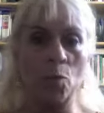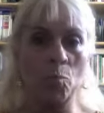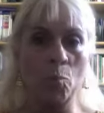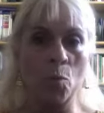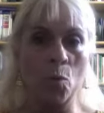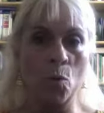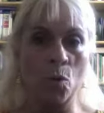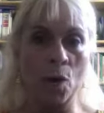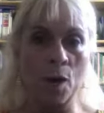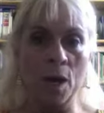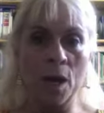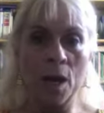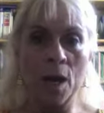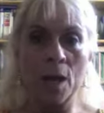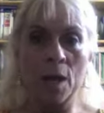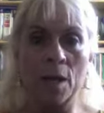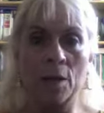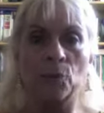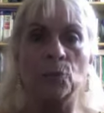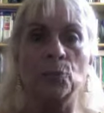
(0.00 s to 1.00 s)
more
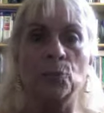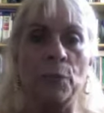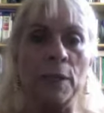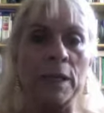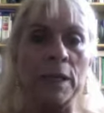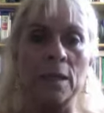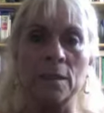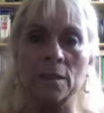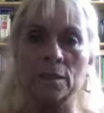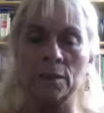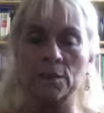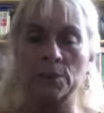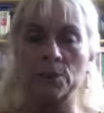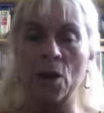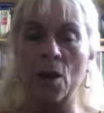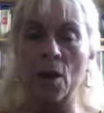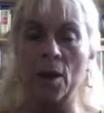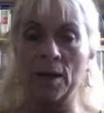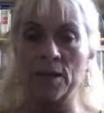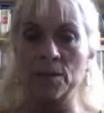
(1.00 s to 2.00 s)
real
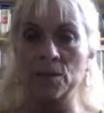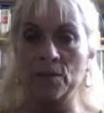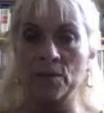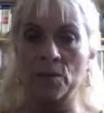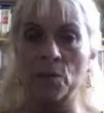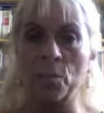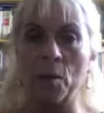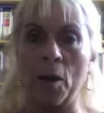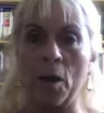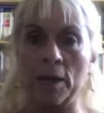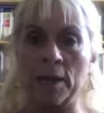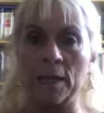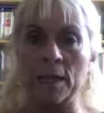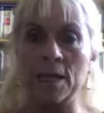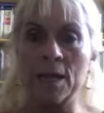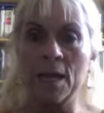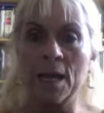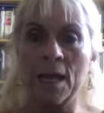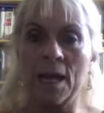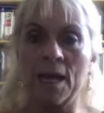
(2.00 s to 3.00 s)
knowledge of the
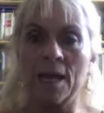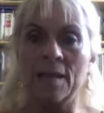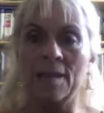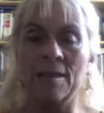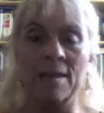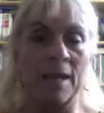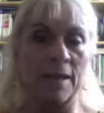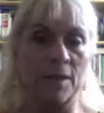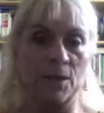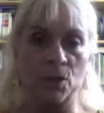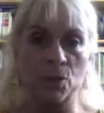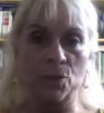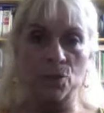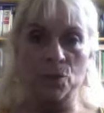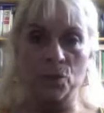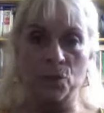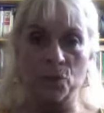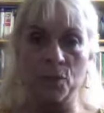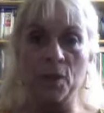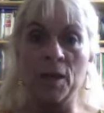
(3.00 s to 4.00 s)
body than you
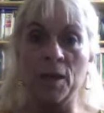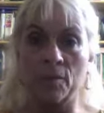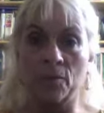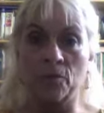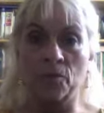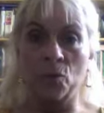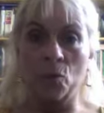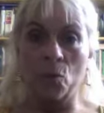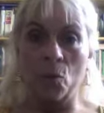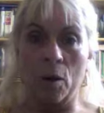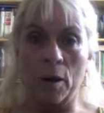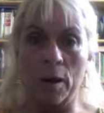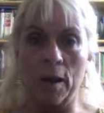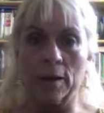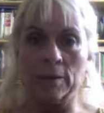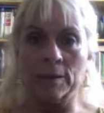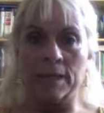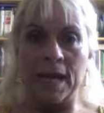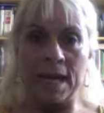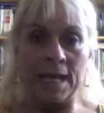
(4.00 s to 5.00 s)
do if you
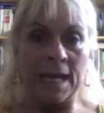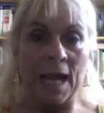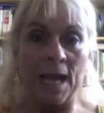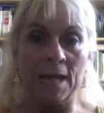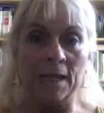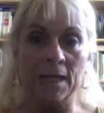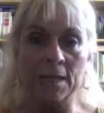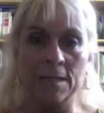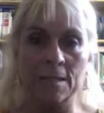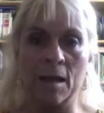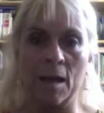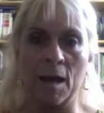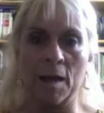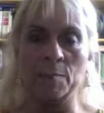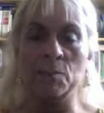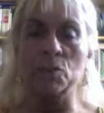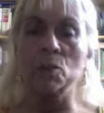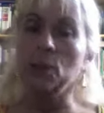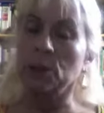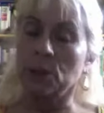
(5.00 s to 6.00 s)
take any
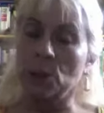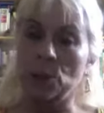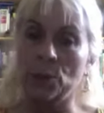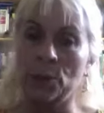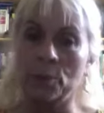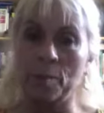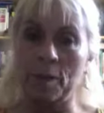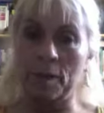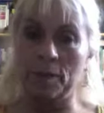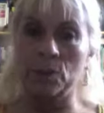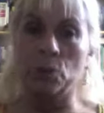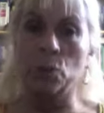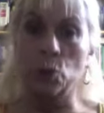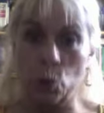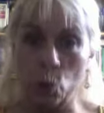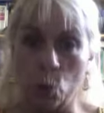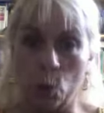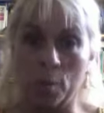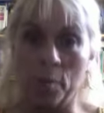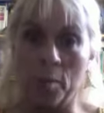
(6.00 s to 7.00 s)
time to learn about
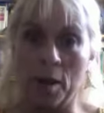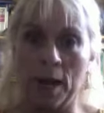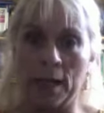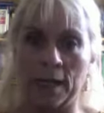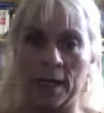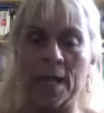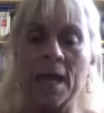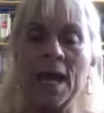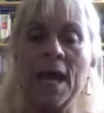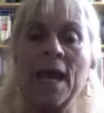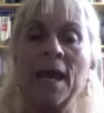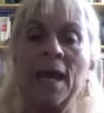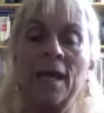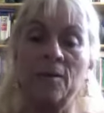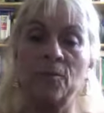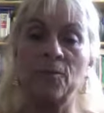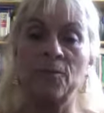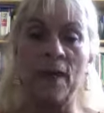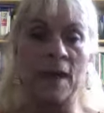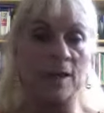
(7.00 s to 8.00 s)
your body.
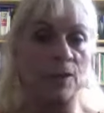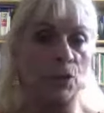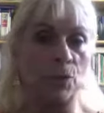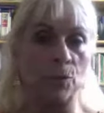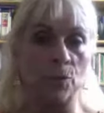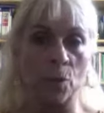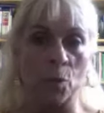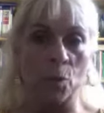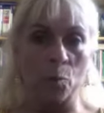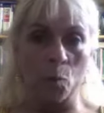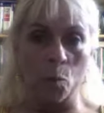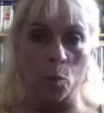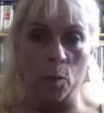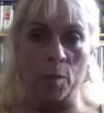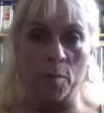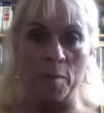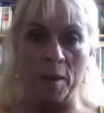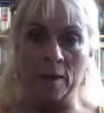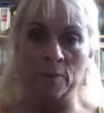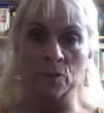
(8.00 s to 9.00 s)
In fact, you know more
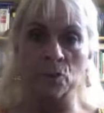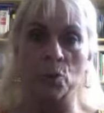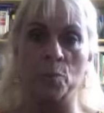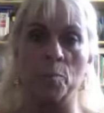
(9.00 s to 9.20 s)
about your